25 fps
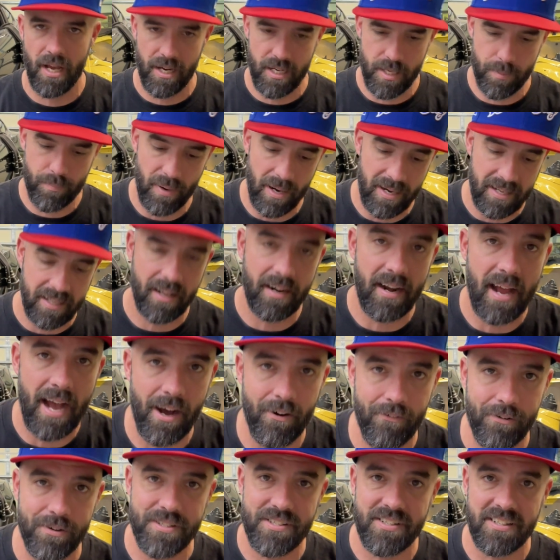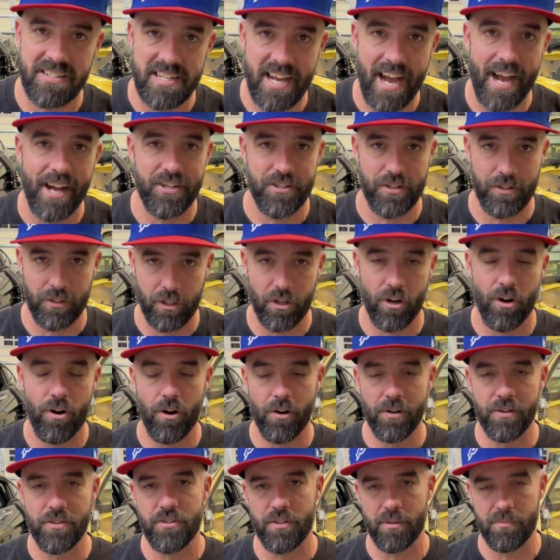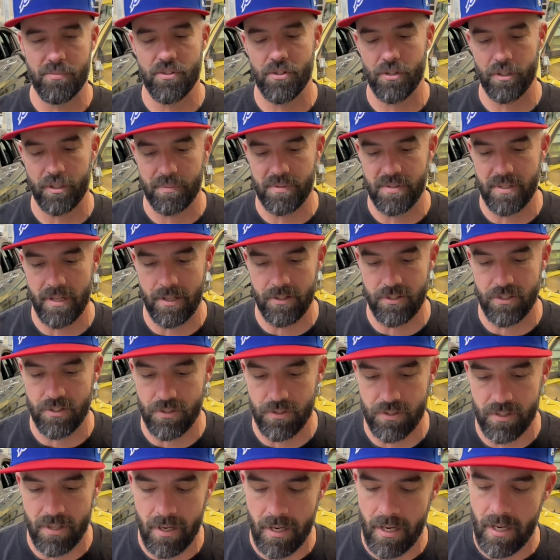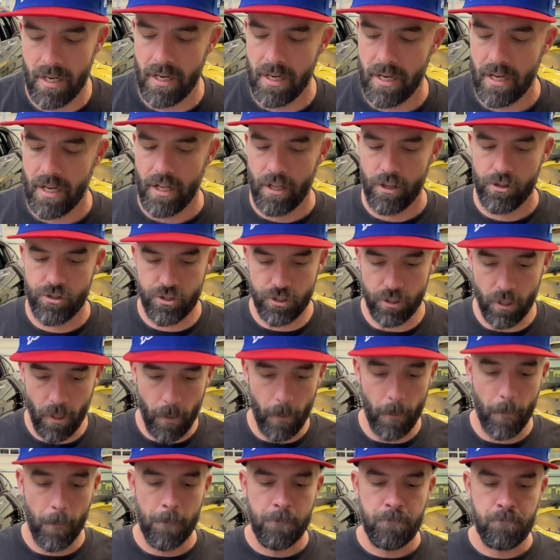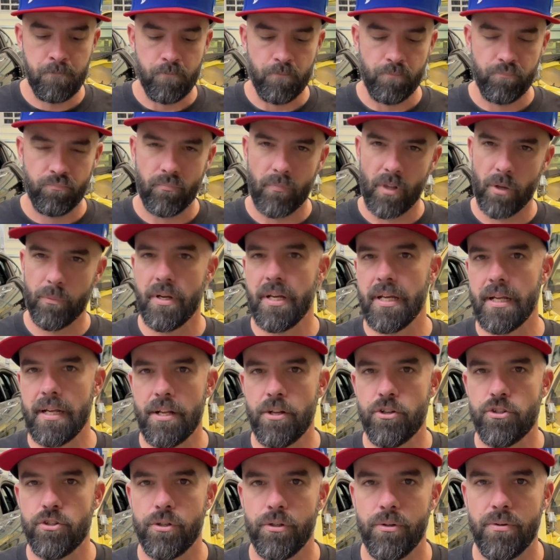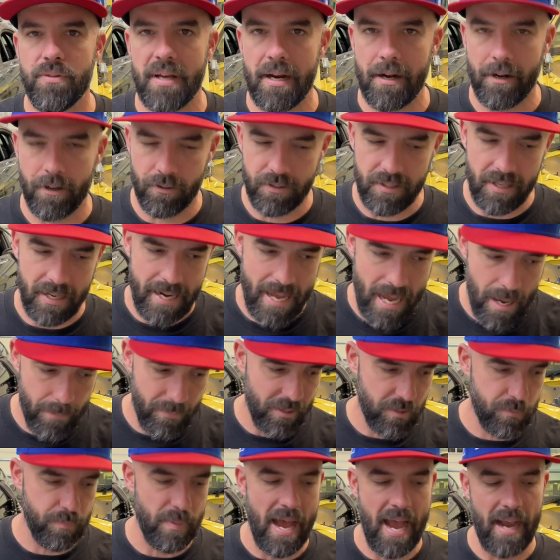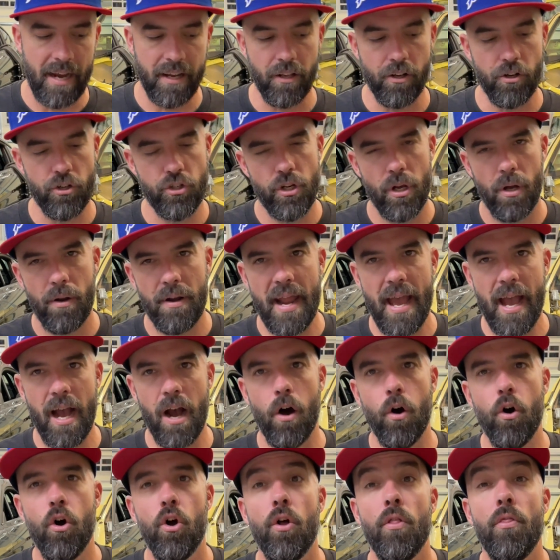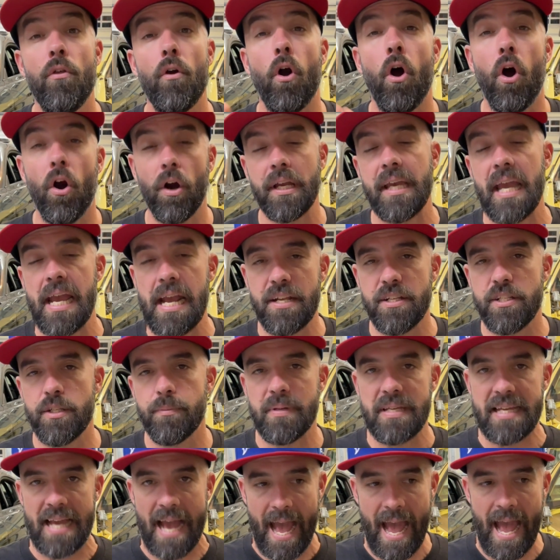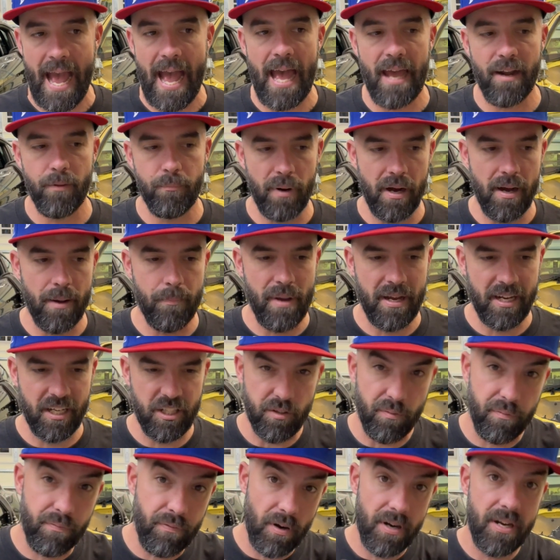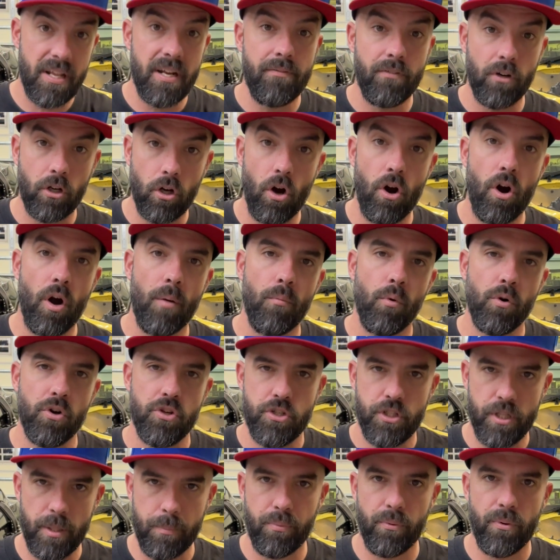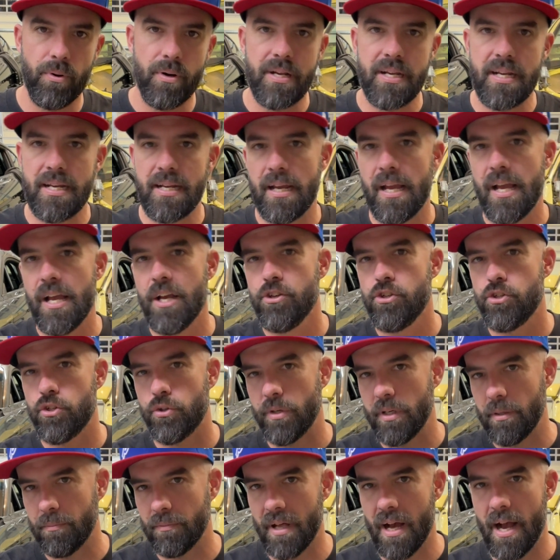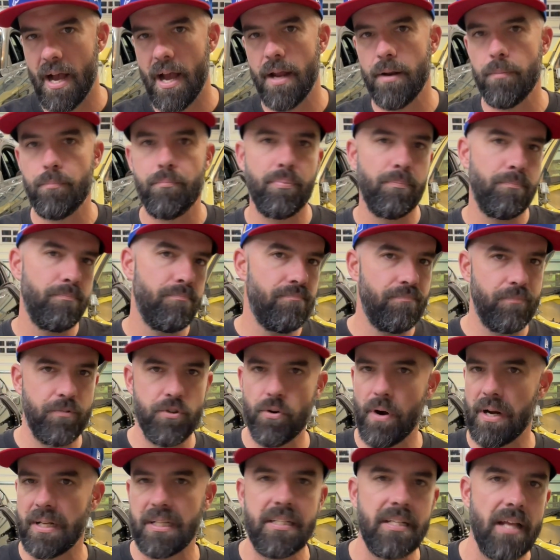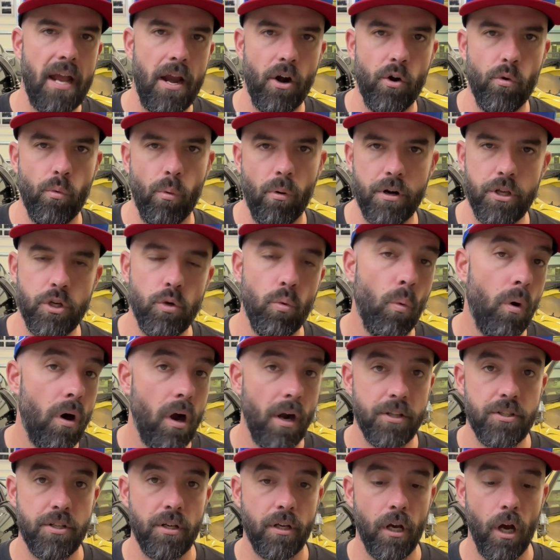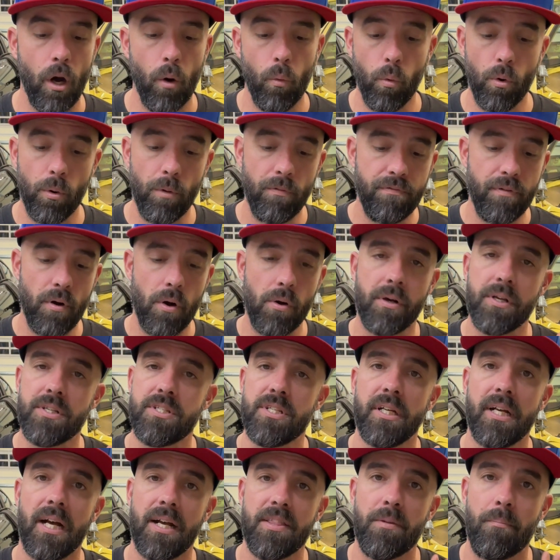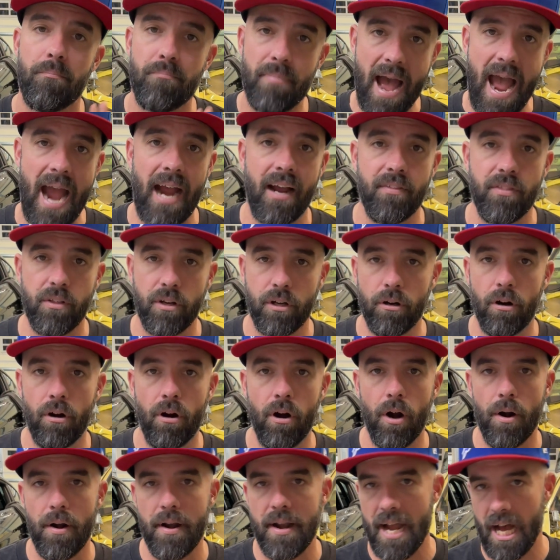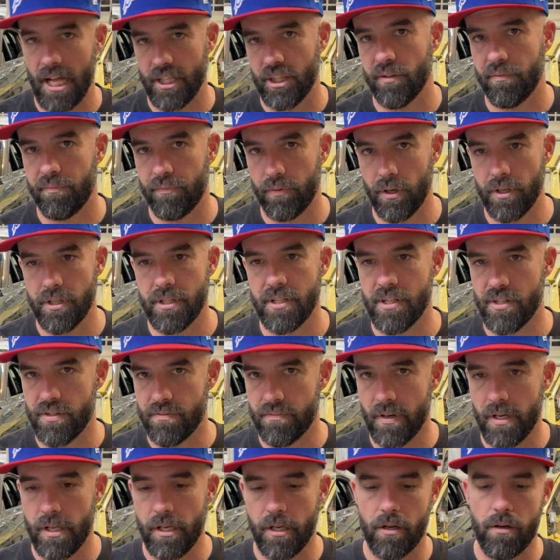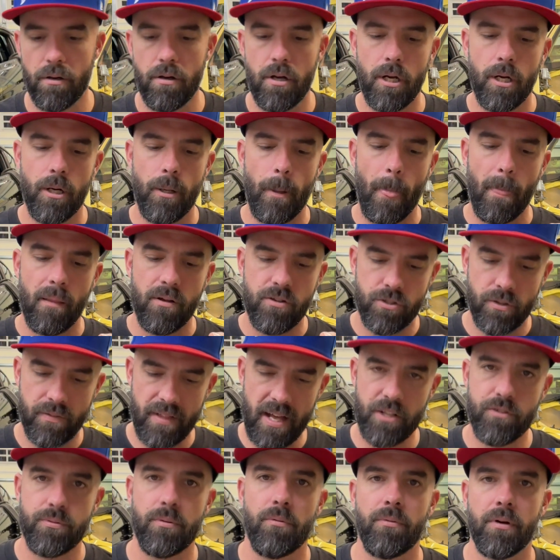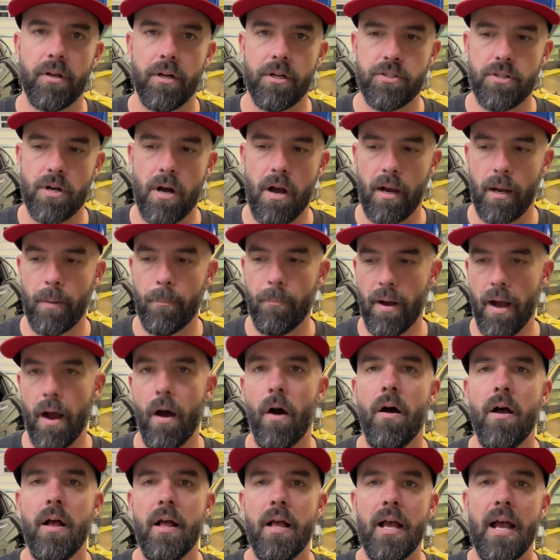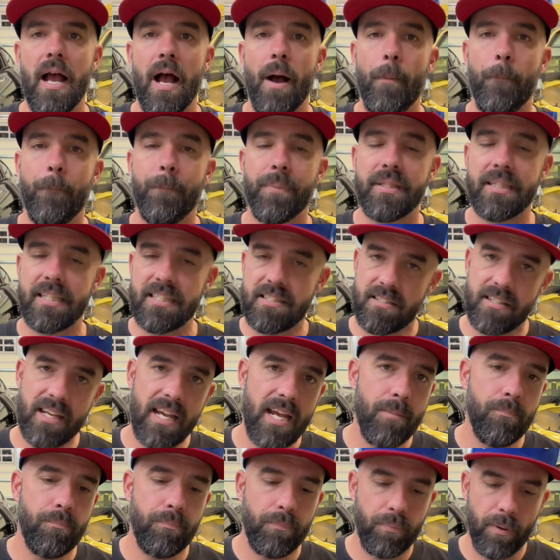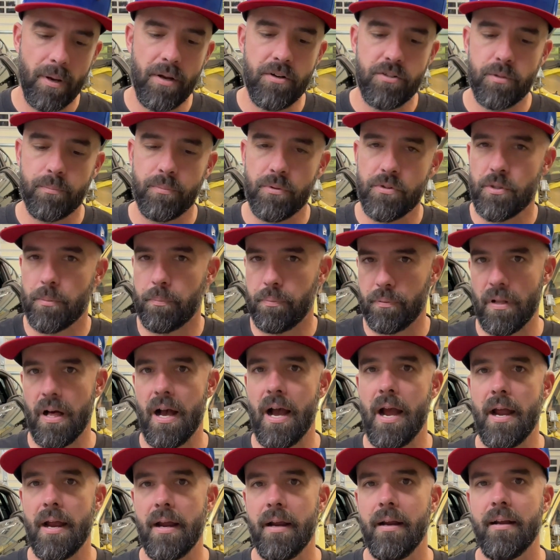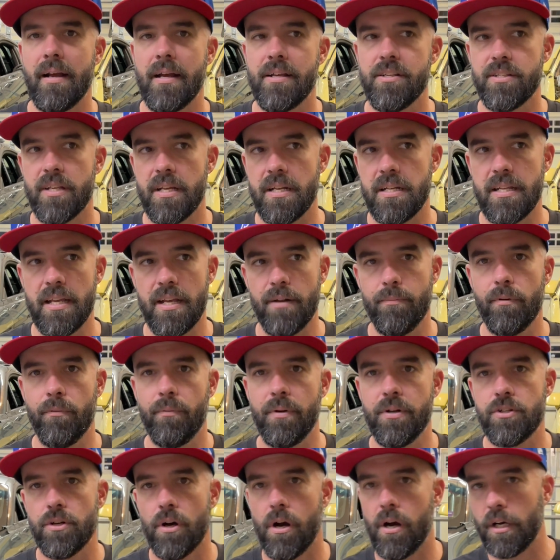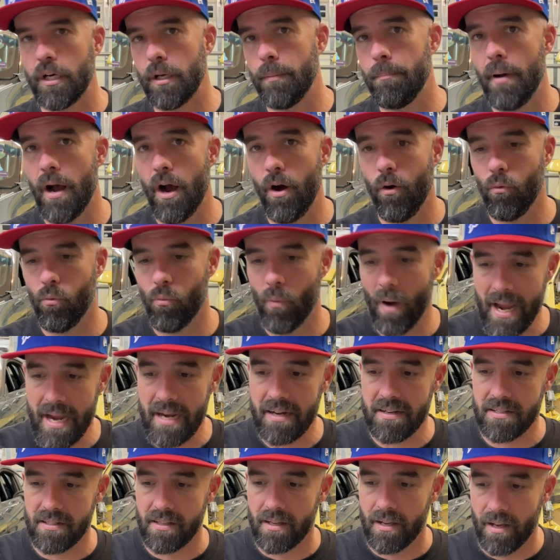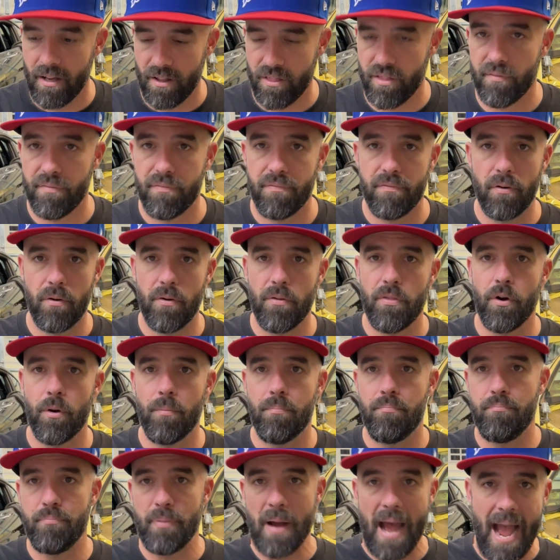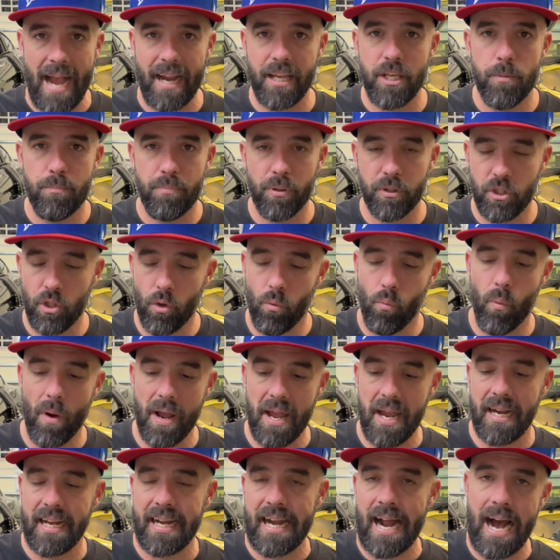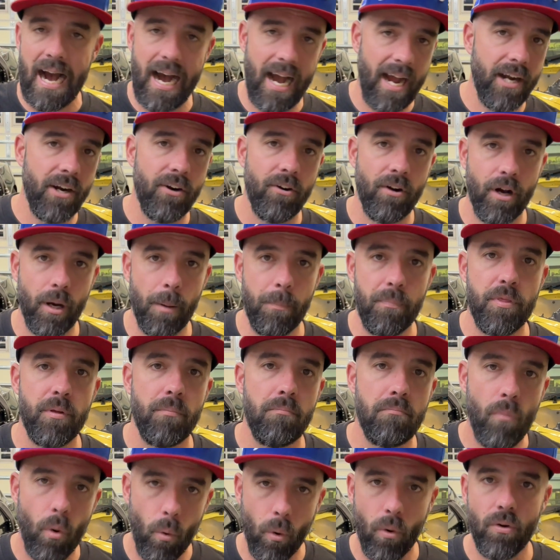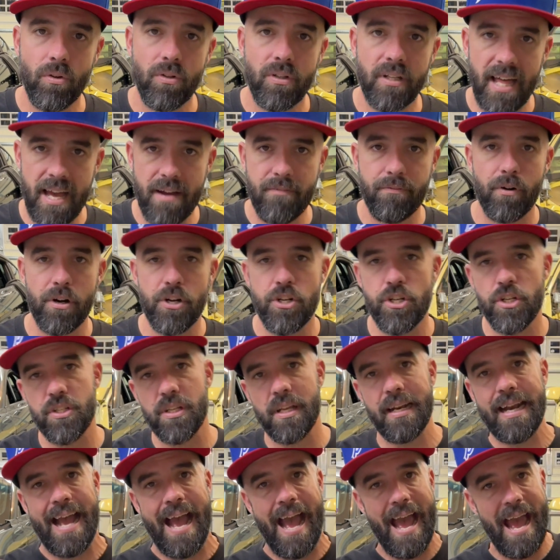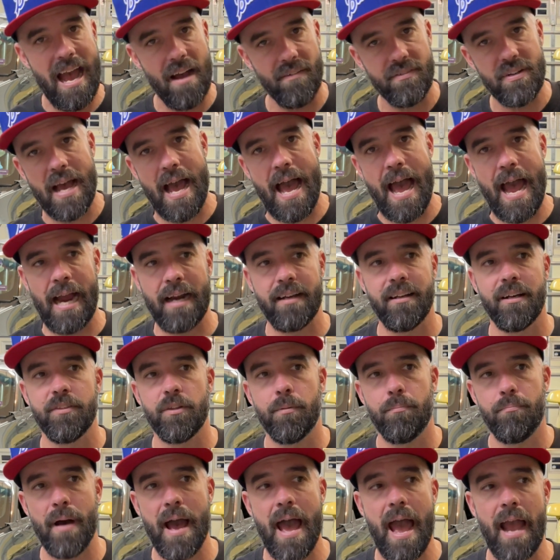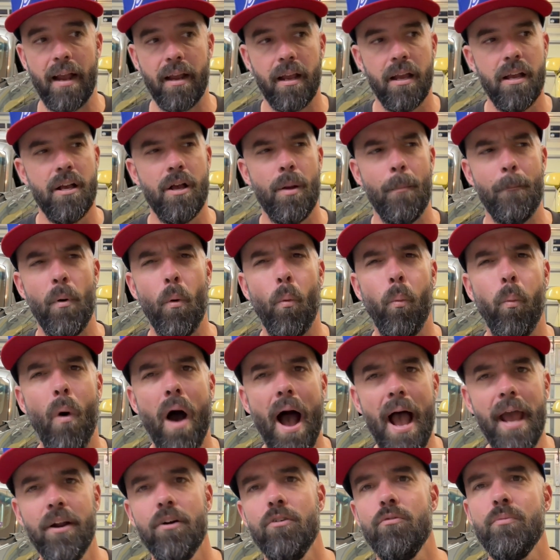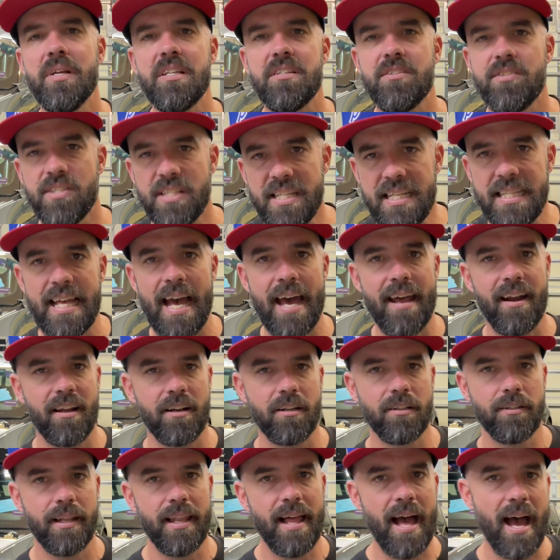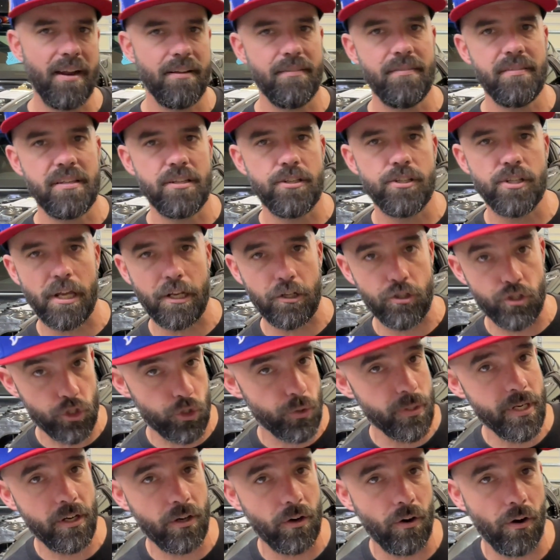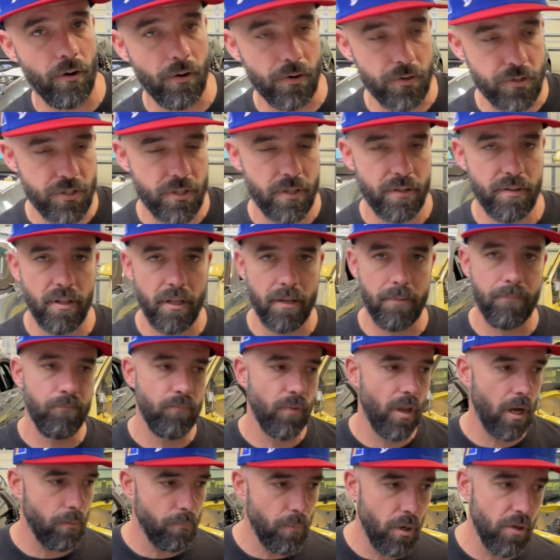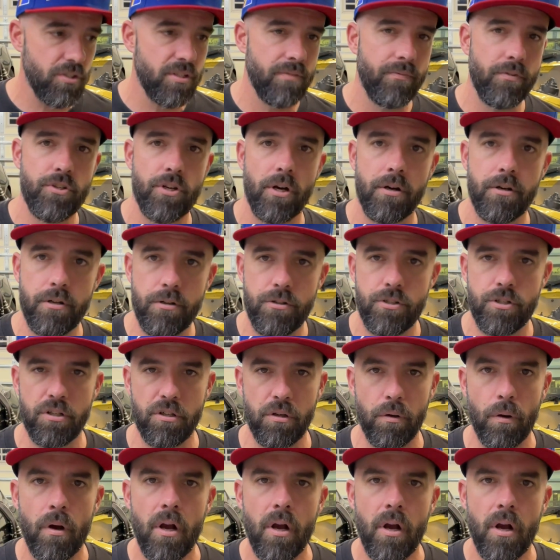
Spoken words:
depending on how it's attached to the car in some circumstances. So we get into the aerodynamics package. Now, there are gains to be had by making the front end of a car more slippery, streamlined, directing the air where you want it to go. We're focusing on the back of the car, not the front in this video. So that's what we're going to talk about. But the same principles apply as they did when we talked about weight. The further back you put the wing and higher up, the more leverage it's going to have to act on the back. But why don't we see that on a lot of these like street cars that most of us are used to?